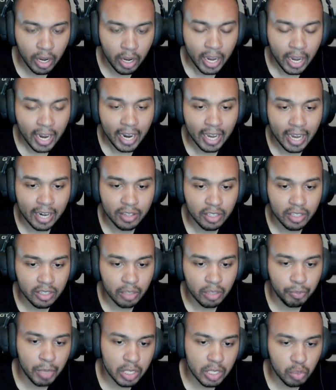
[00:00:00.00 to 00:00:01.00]
And I think the
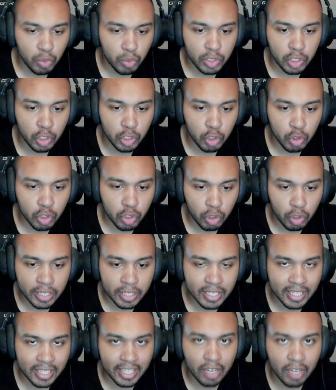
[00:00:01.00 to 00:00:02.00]
best way to do so is
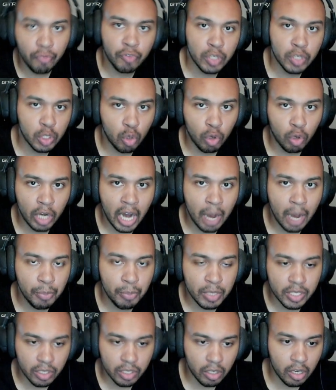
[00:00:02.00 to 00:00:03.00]
to get physical
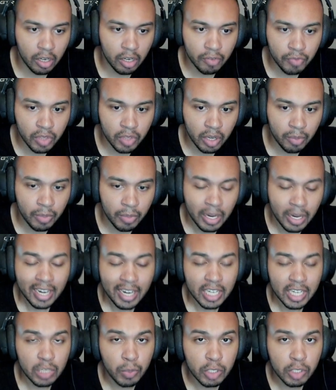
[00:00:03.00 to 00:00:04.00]
copies of them,
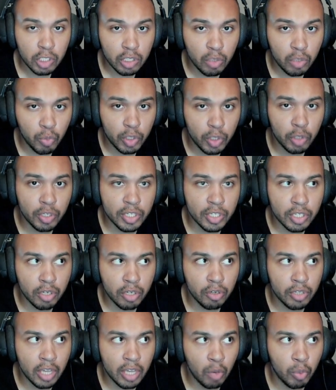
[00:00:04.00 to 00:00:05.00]
especially when you consider
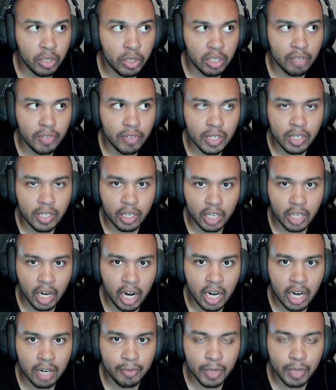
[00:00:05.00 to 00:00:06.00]
that we live in an
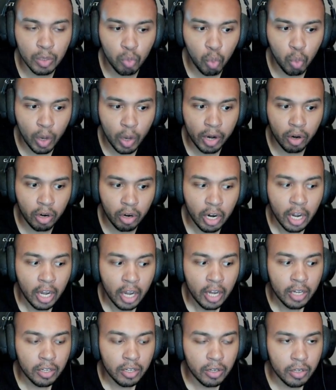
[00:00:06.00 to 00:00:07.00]
economy where
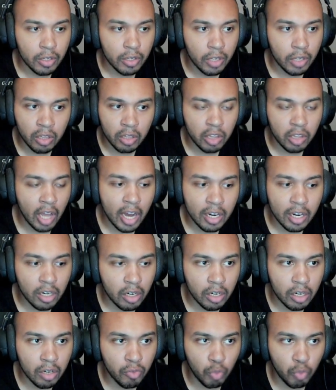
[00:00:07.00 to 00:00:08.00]
a lot
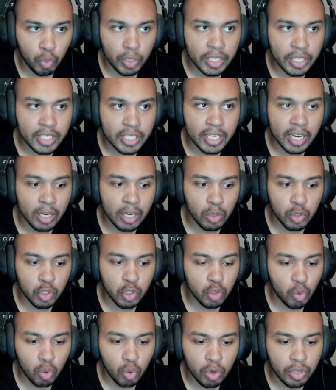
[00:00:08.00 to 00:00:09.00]
of retail
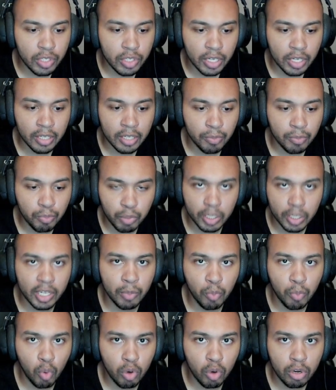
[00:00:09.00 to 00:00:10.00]
stores and brick and
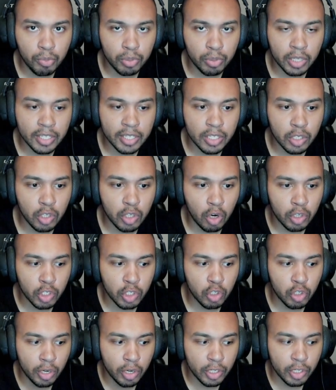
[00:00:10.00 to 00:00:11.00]
mortar places are
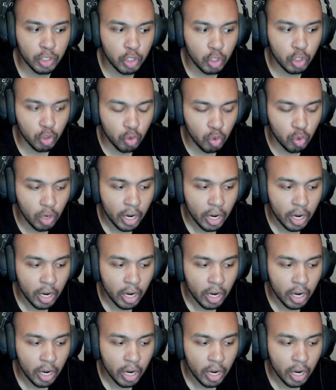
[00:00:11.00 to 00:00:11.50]
starting to